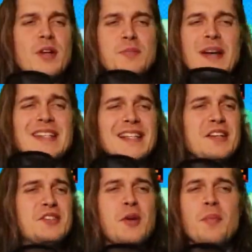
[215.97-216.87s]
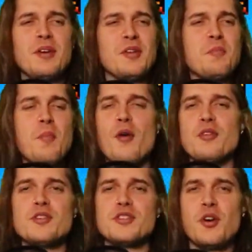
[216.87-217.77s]
It's basically a typical
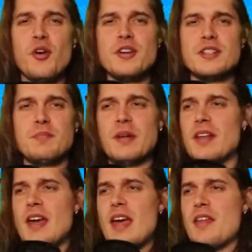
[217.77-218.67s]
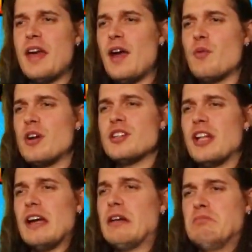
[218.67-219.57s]
Mario's course, but they were
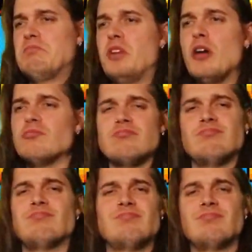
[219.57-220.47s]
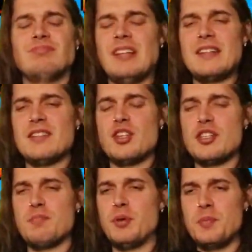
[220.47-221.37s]
like, no, let's
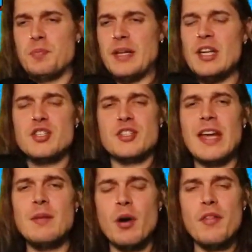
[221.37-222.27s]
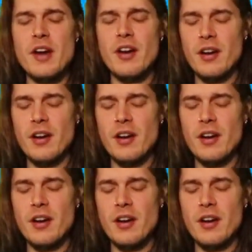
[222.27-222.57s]
just put Peach's name on there.